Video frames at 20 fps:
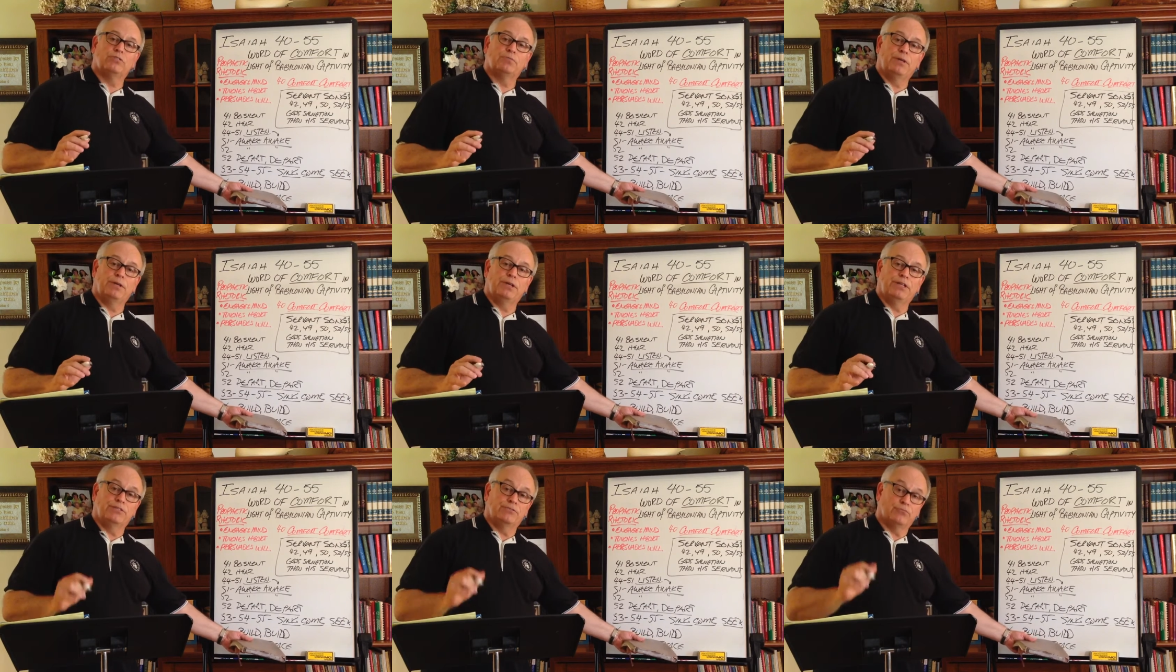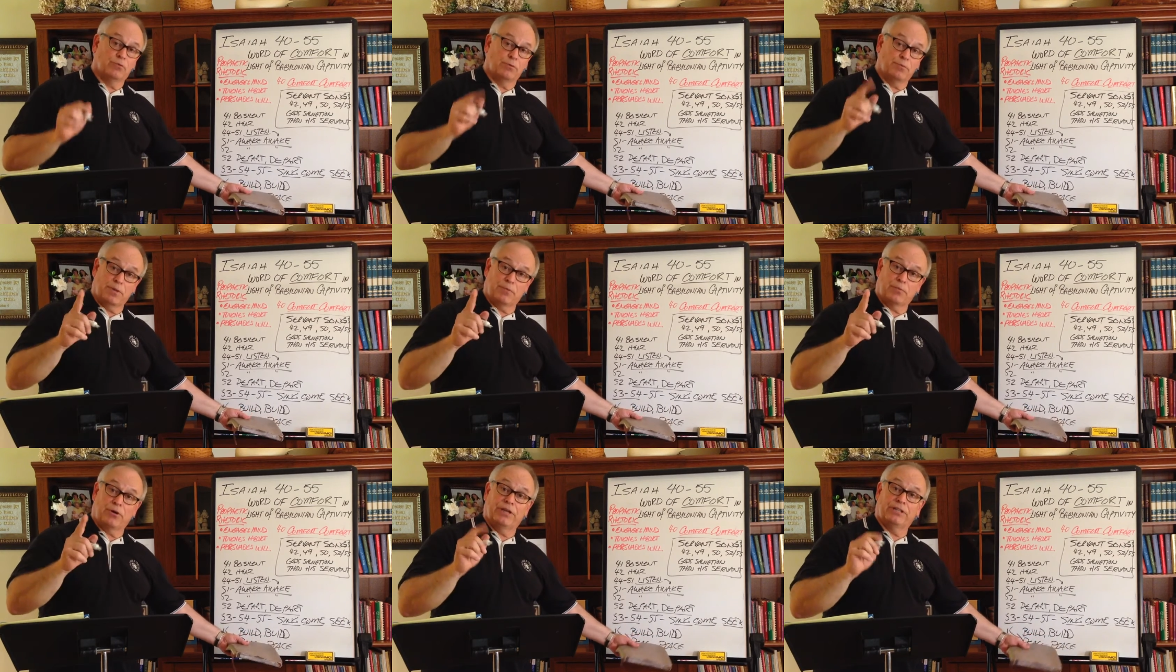peace.
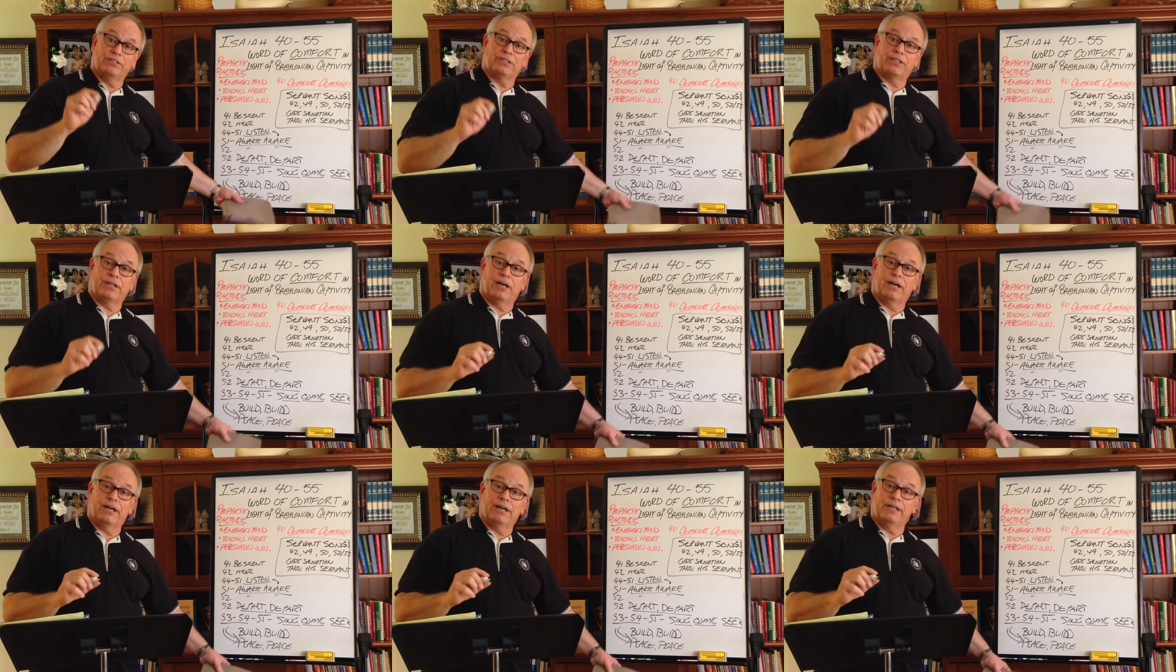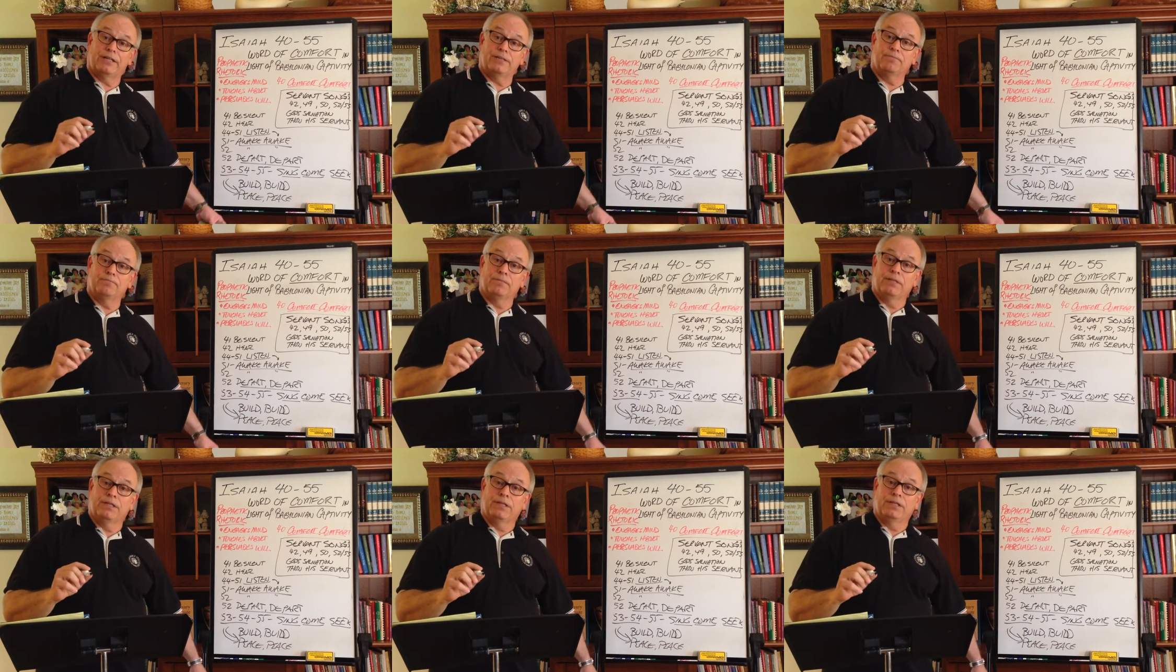Remember Hezekiah?
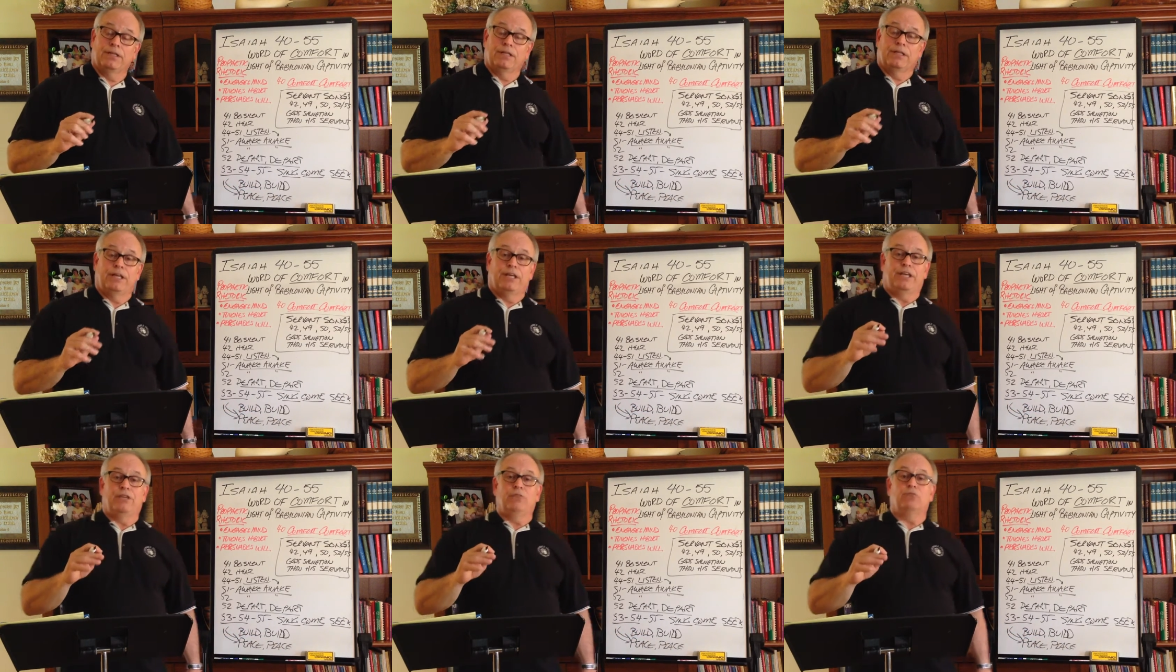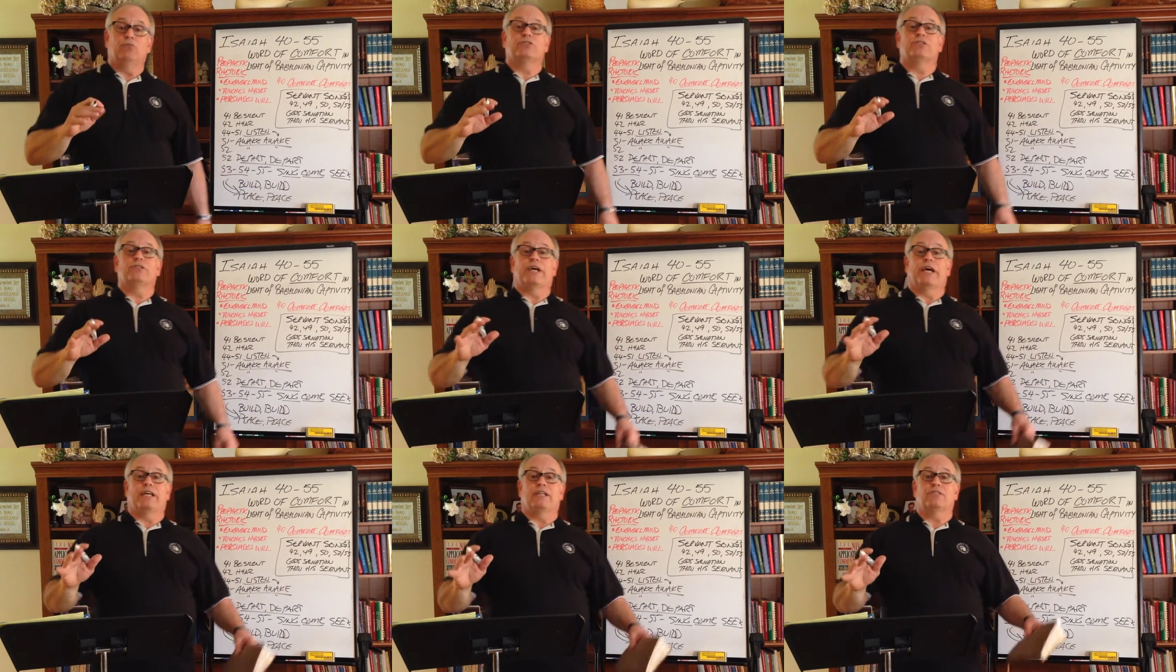He was
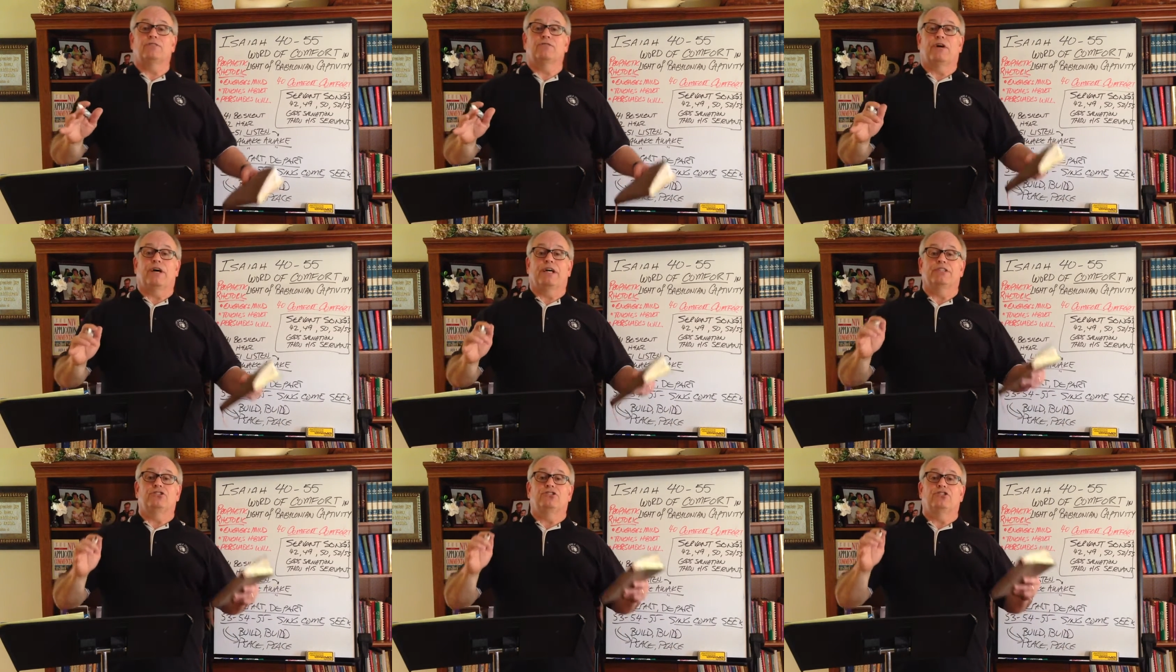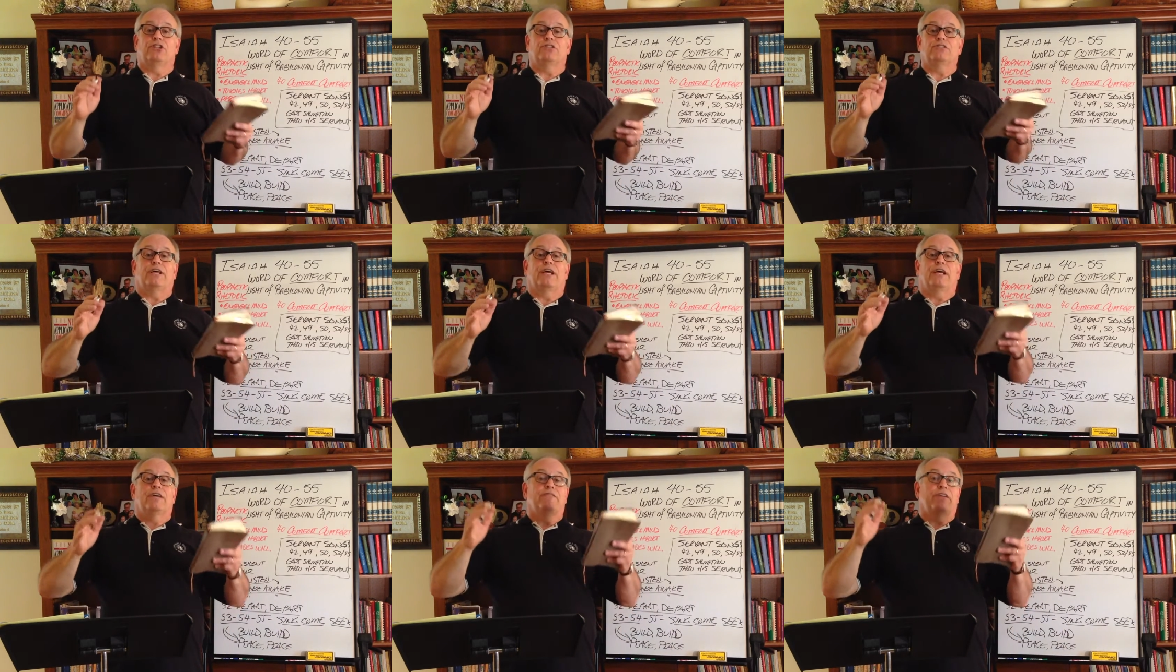satisfied just
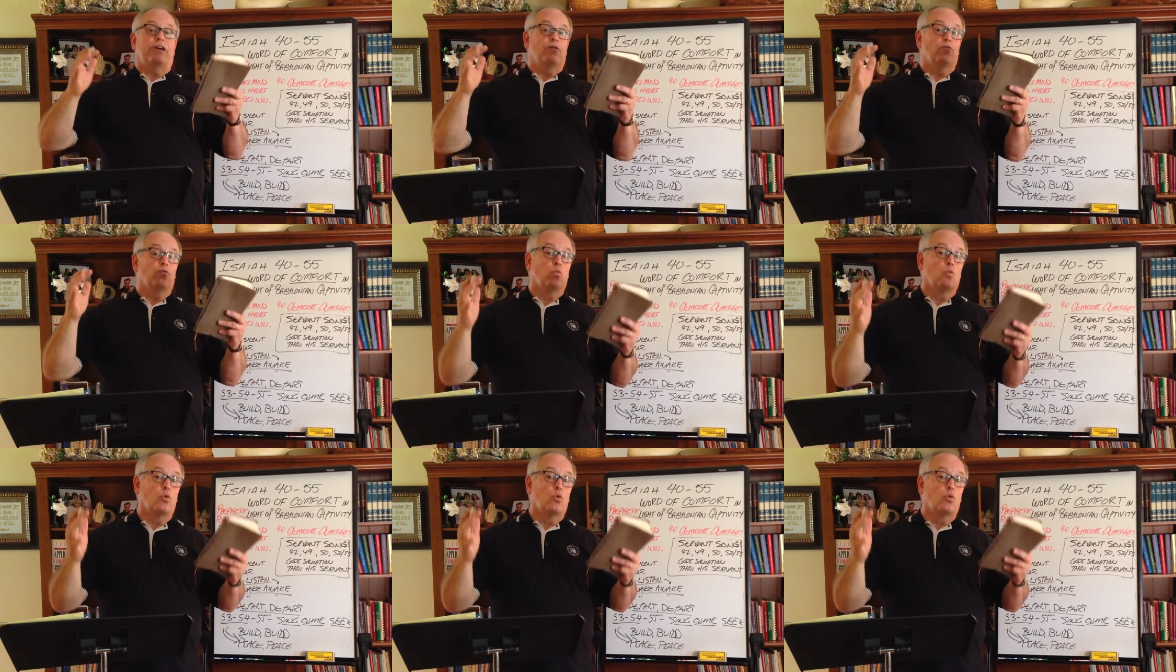to have a